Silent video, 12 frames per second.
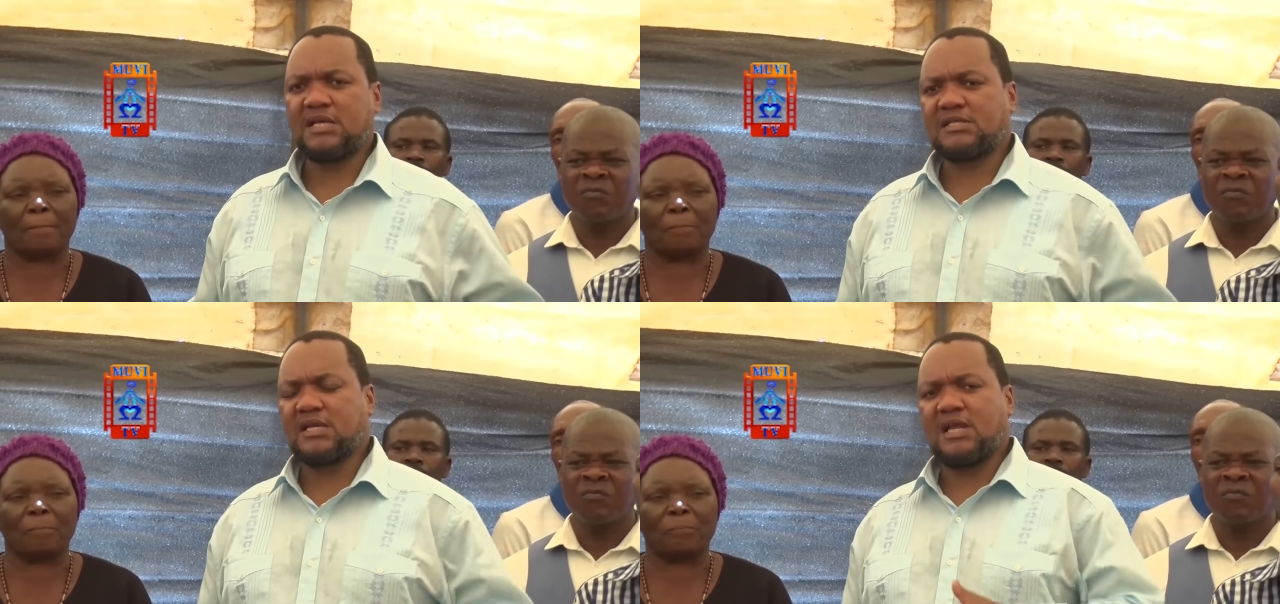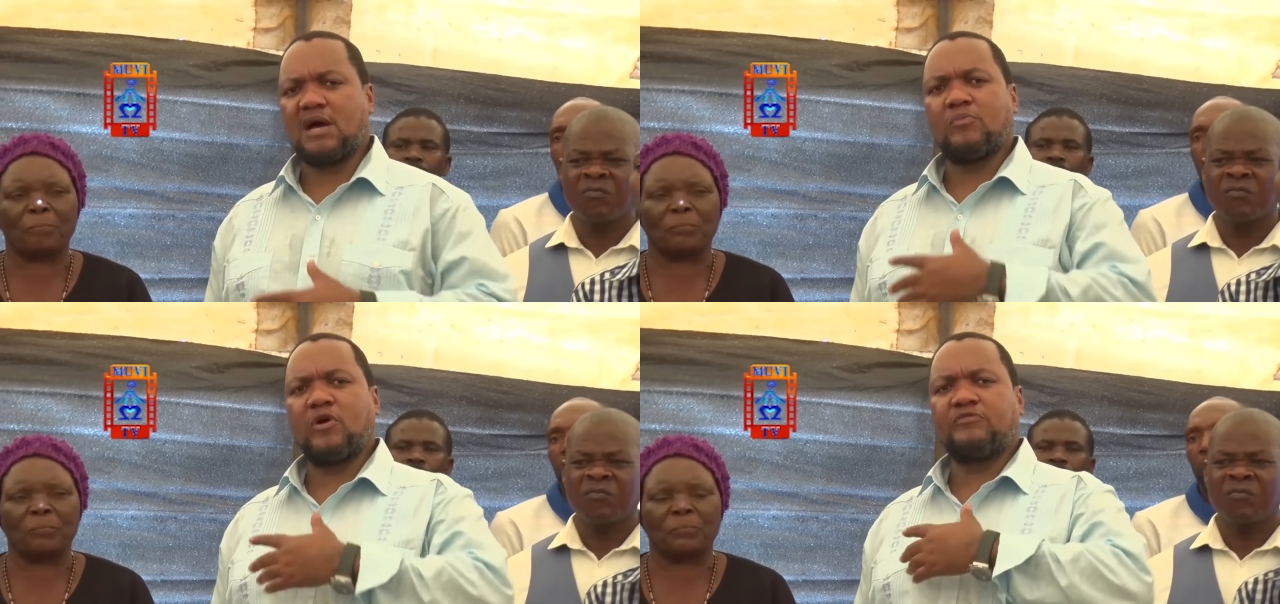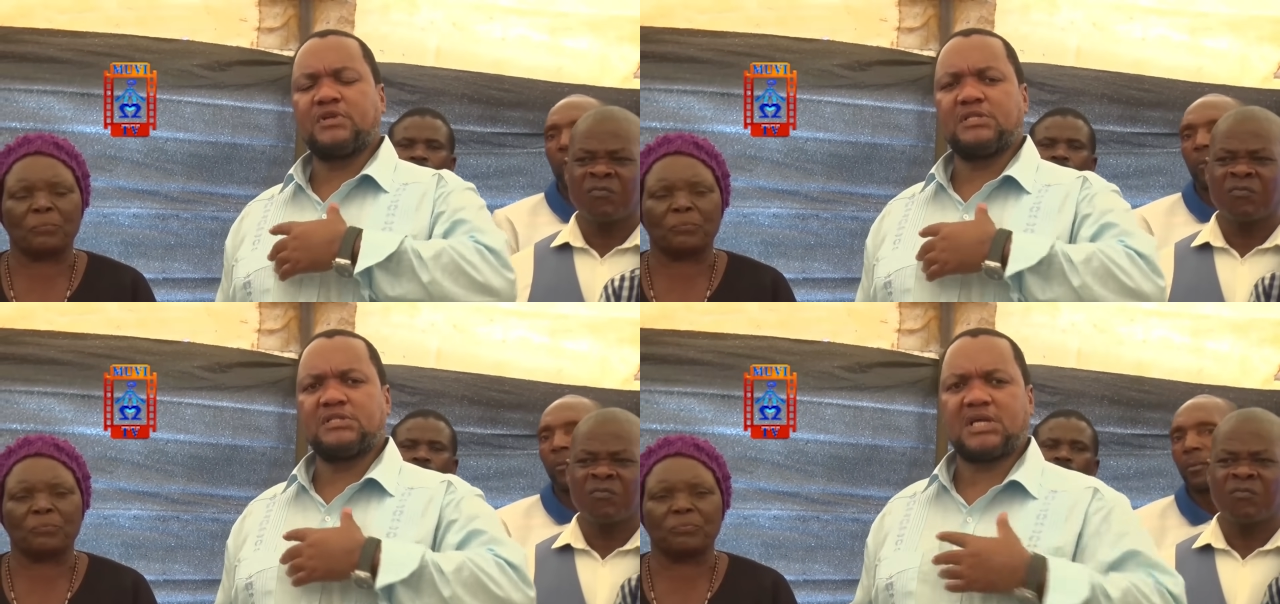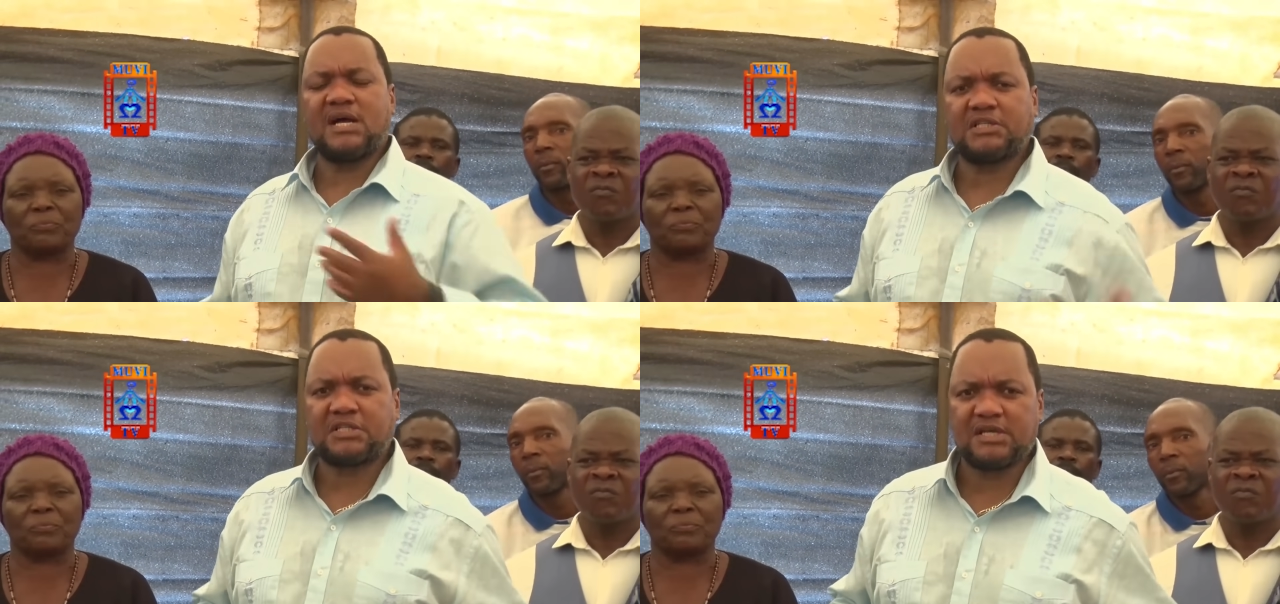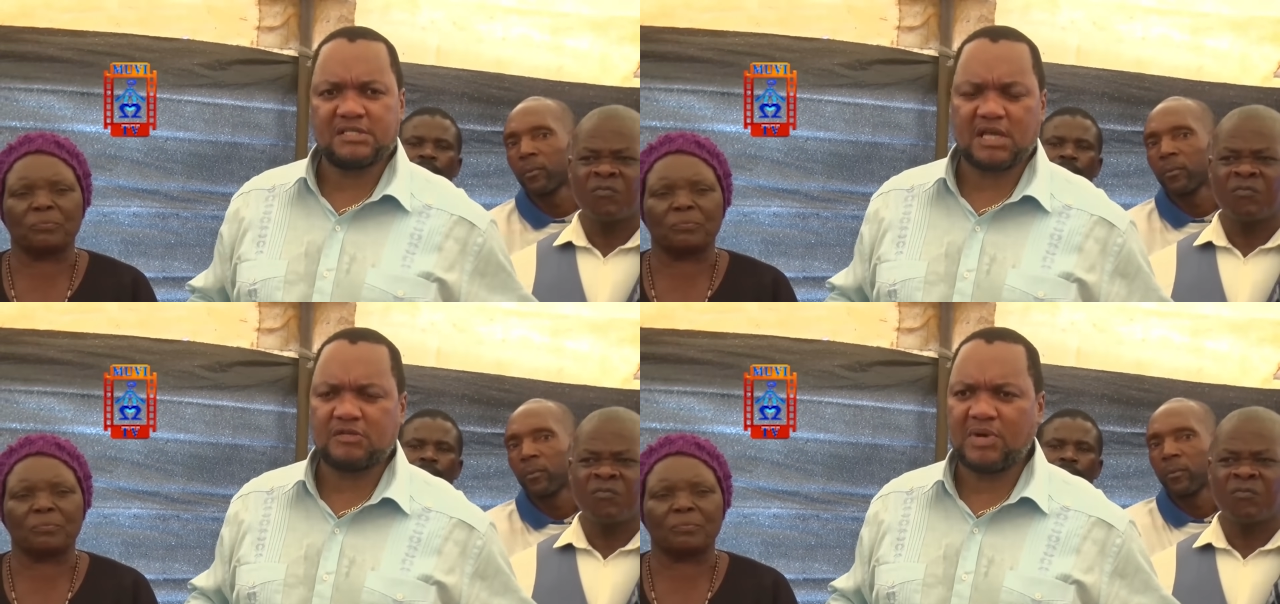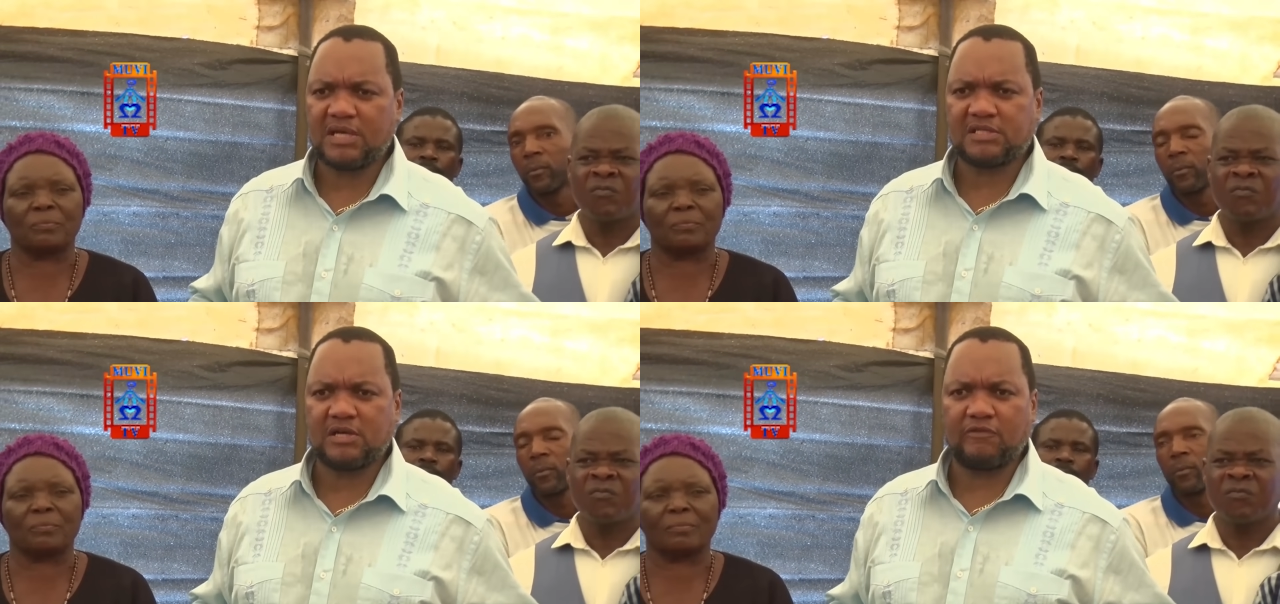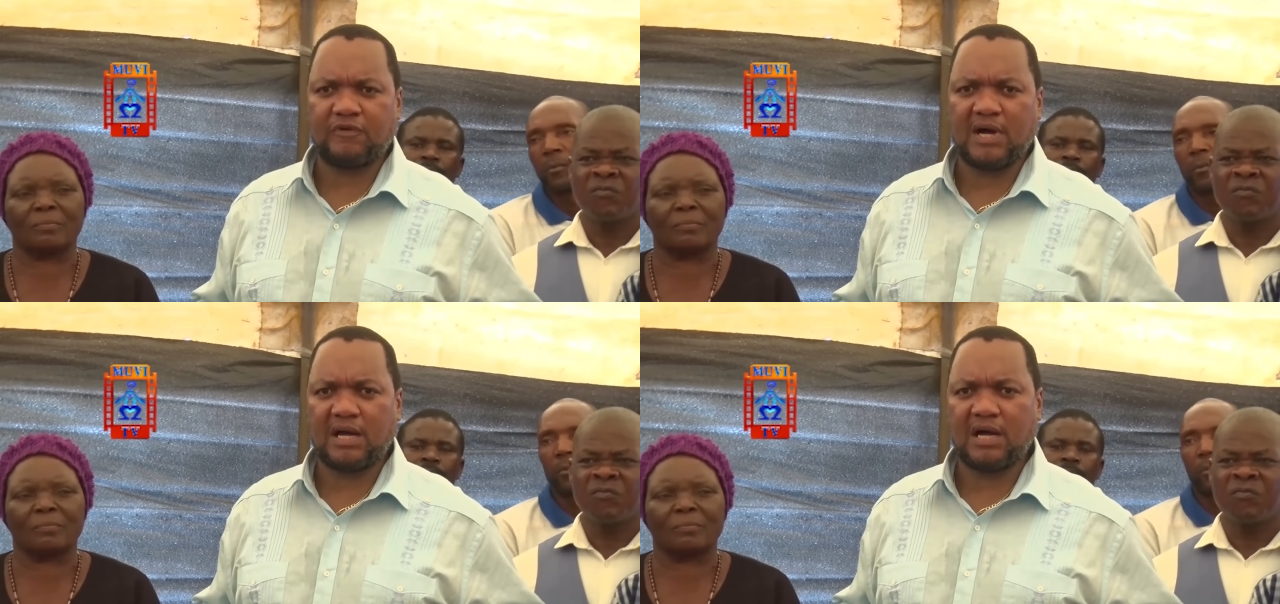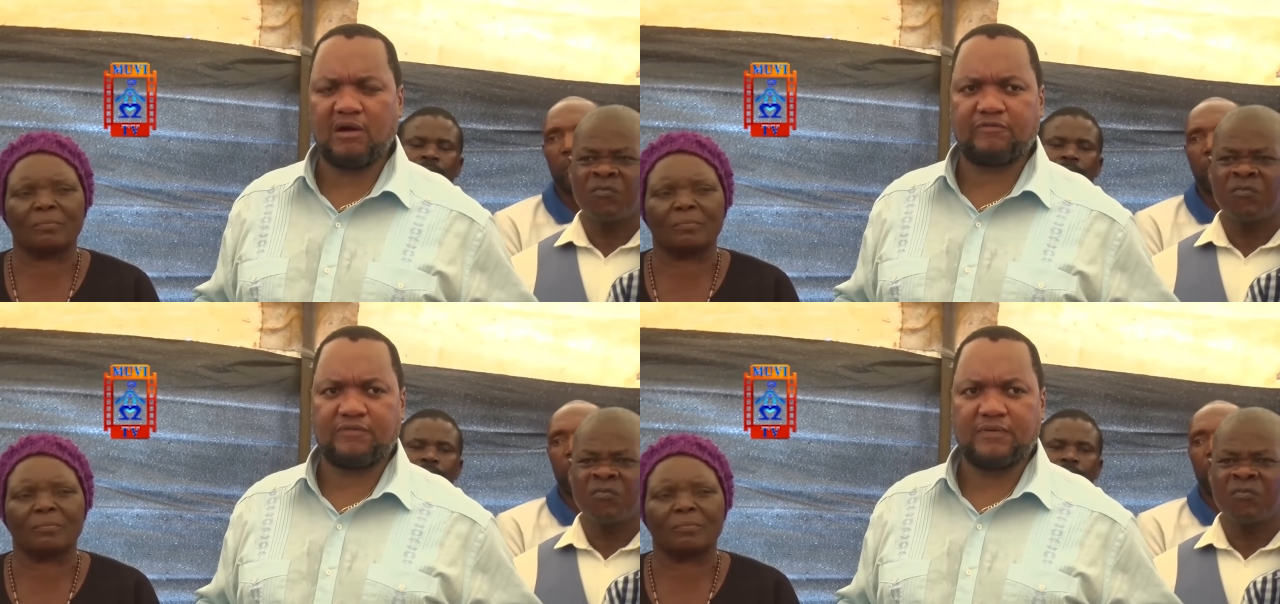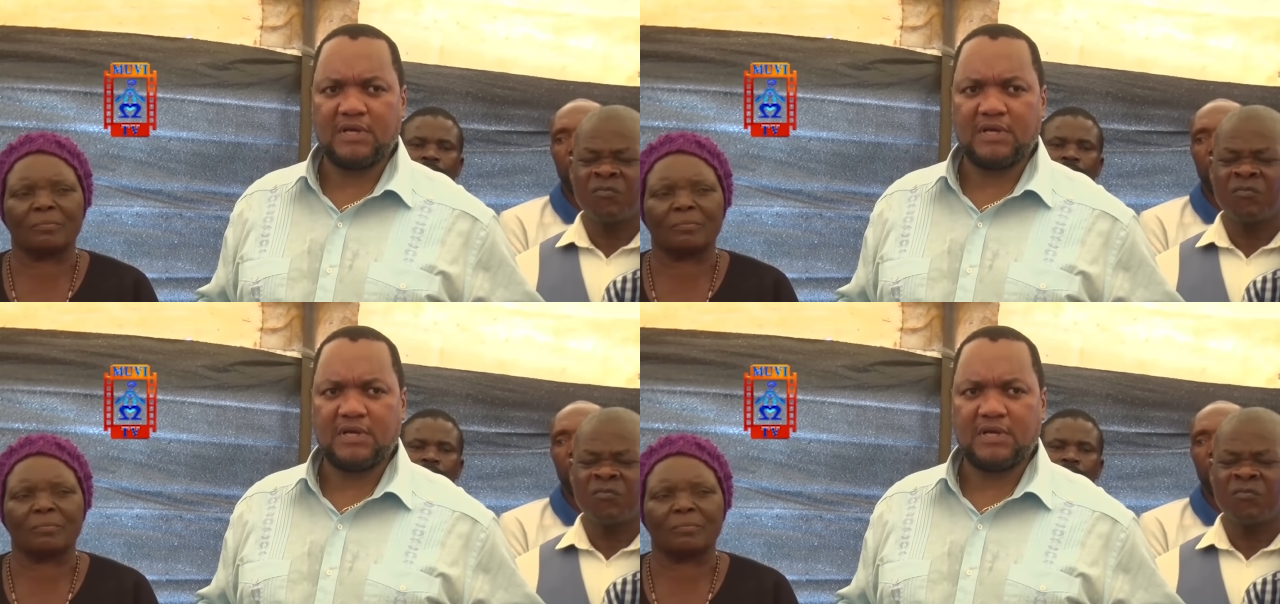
Speaker 1: there's a number of injunctions that myself I have